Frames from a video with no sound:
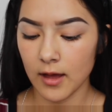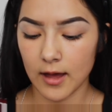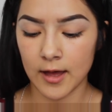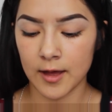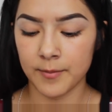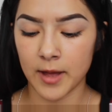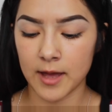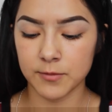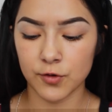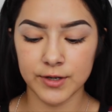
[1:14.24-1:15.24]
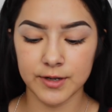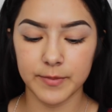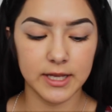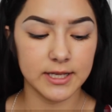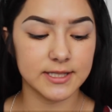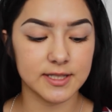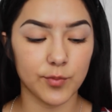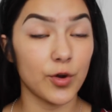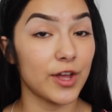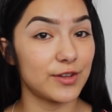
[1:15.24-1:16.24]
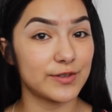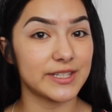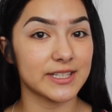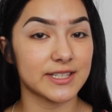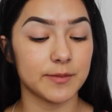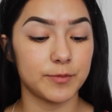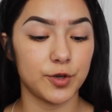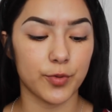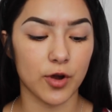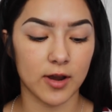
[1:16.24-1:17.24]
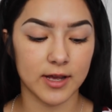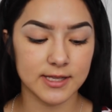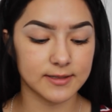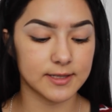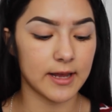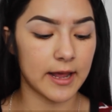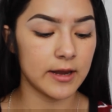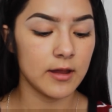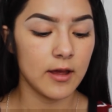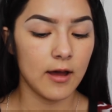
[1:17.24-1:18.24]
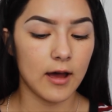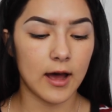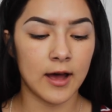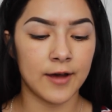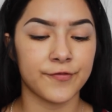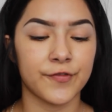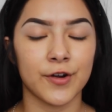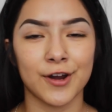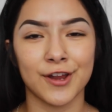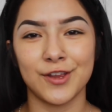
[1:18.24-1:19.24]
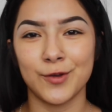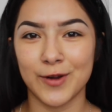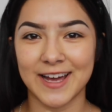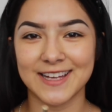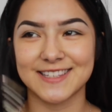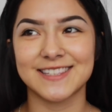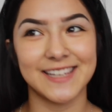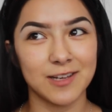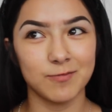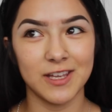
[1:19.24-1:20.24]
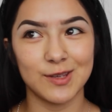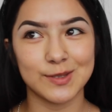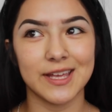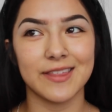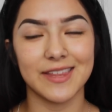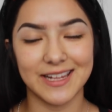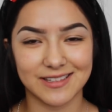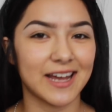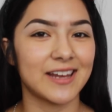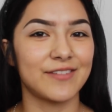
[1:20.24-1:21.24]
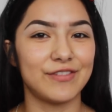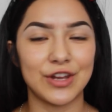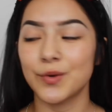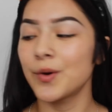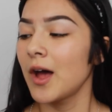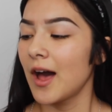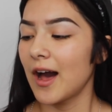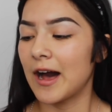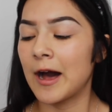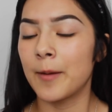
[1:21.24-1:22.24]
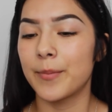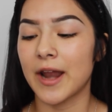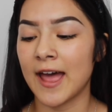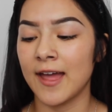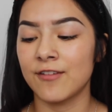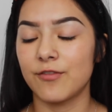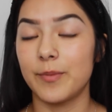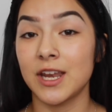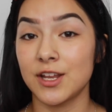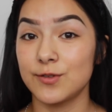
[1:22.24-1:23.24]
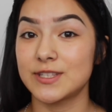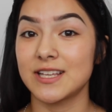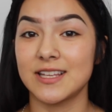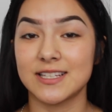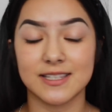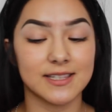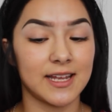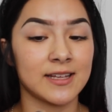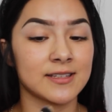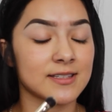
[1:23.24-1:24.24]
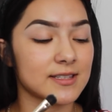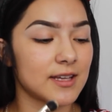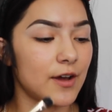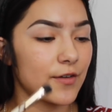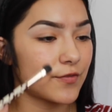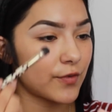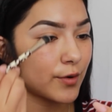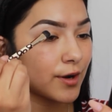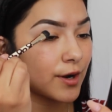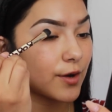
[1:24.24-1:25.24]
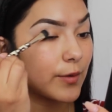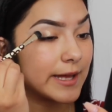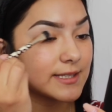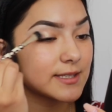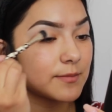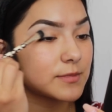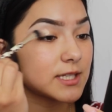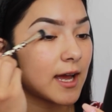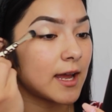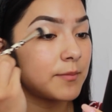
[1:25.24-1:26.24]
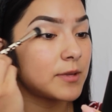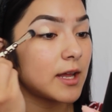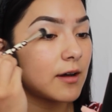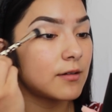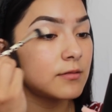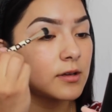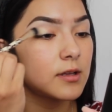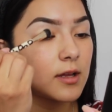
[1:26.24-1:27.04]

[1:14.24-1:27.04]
I'm going to be somewhat using some new products today. For you guys seeing me use it, it's kind of new, but I've been using these things for quite some time now.